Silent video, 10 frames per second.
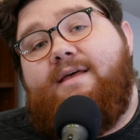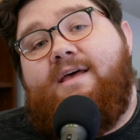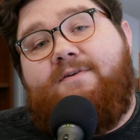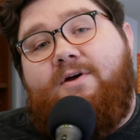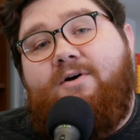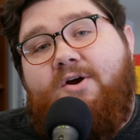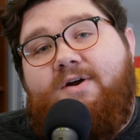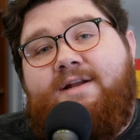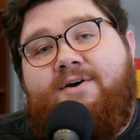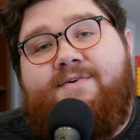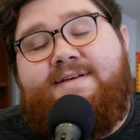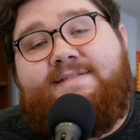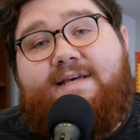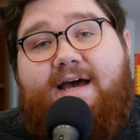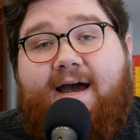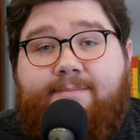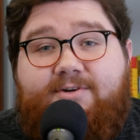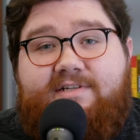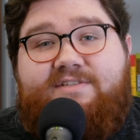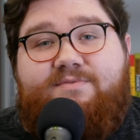if you don't already know this, I'm
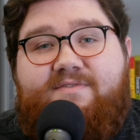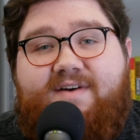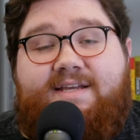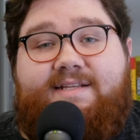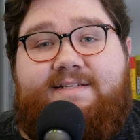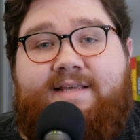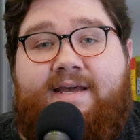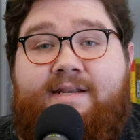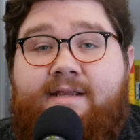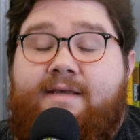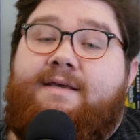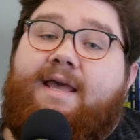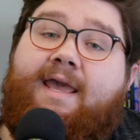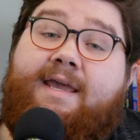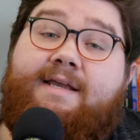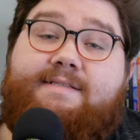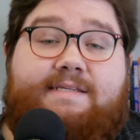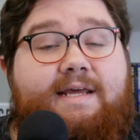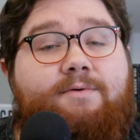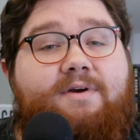Kris from Avahi Design, and
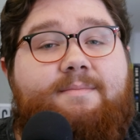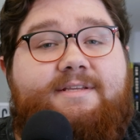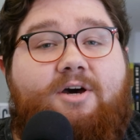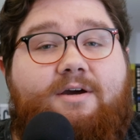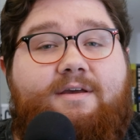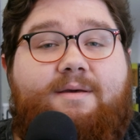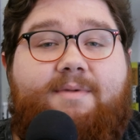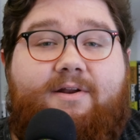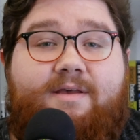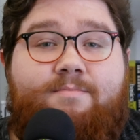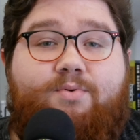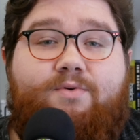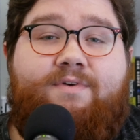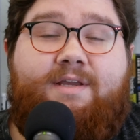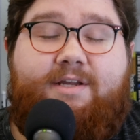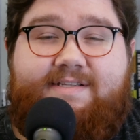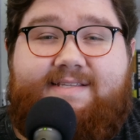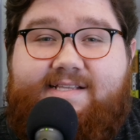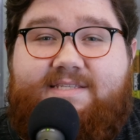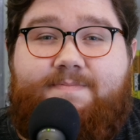today we're going to be talking about improving your
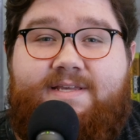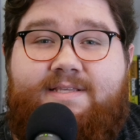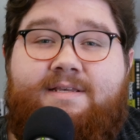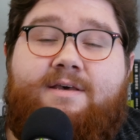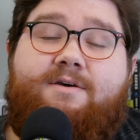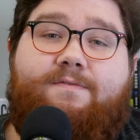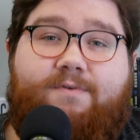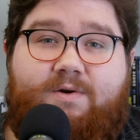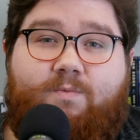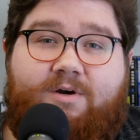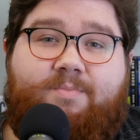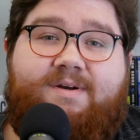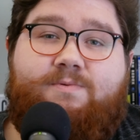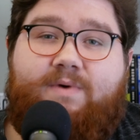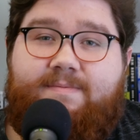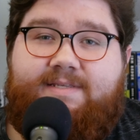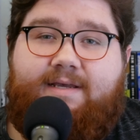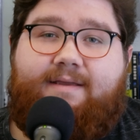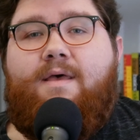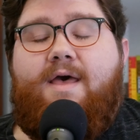site speeds for your WordPress
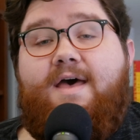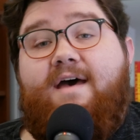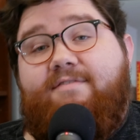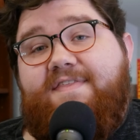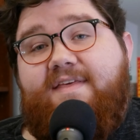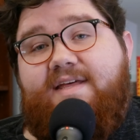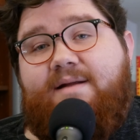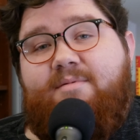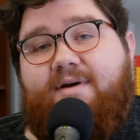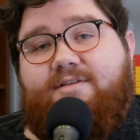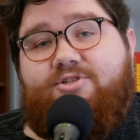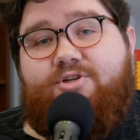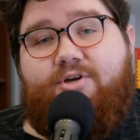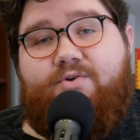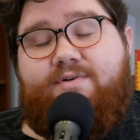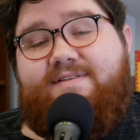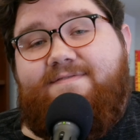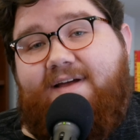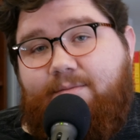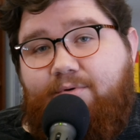website. Everything that I'm about to show you is
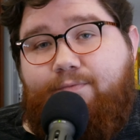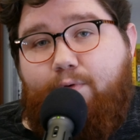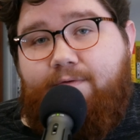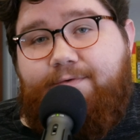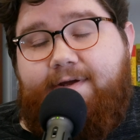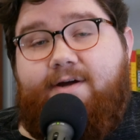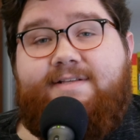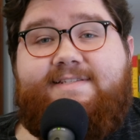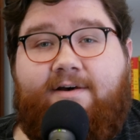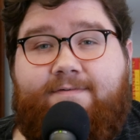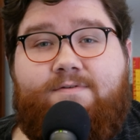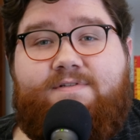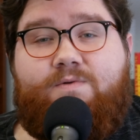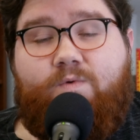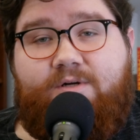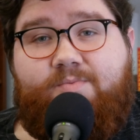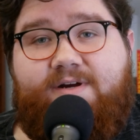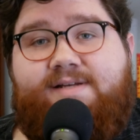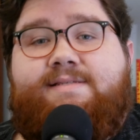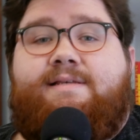available for free on self hosted
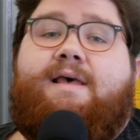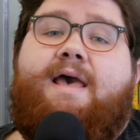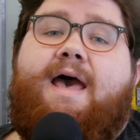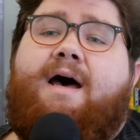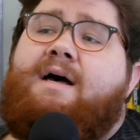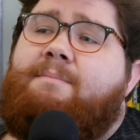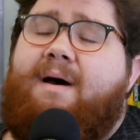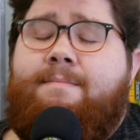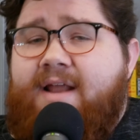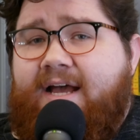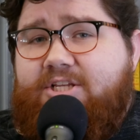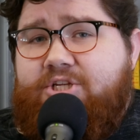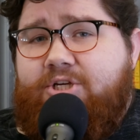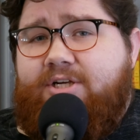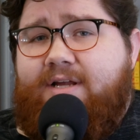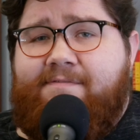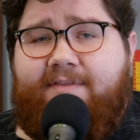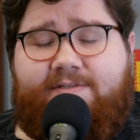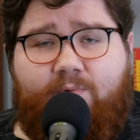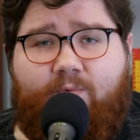WordPress. Um, I'm not sure if
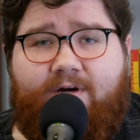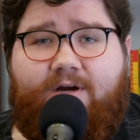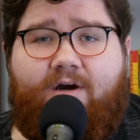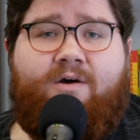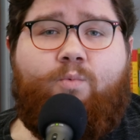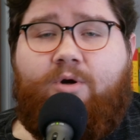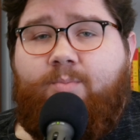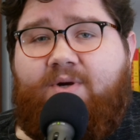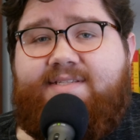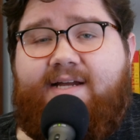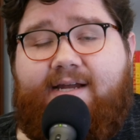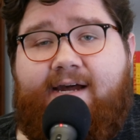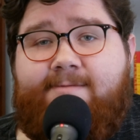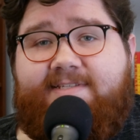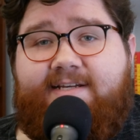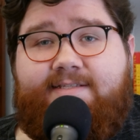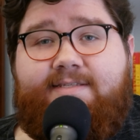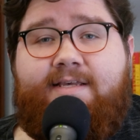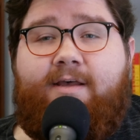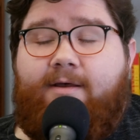this would work on WordPress.com
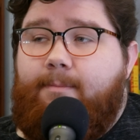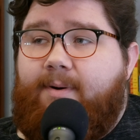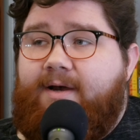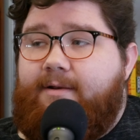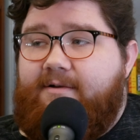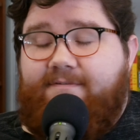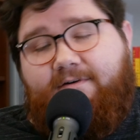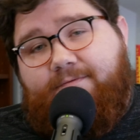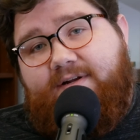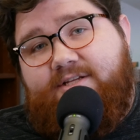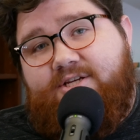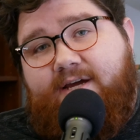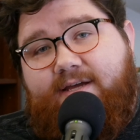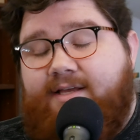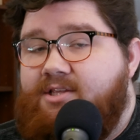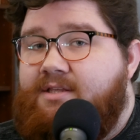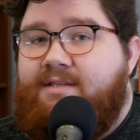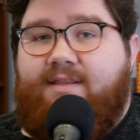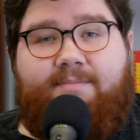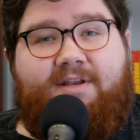sites, but feel free to check
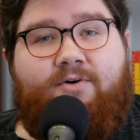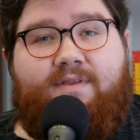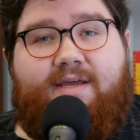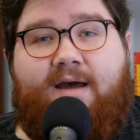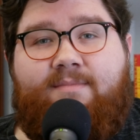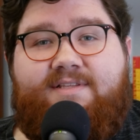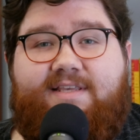and let me know in the comments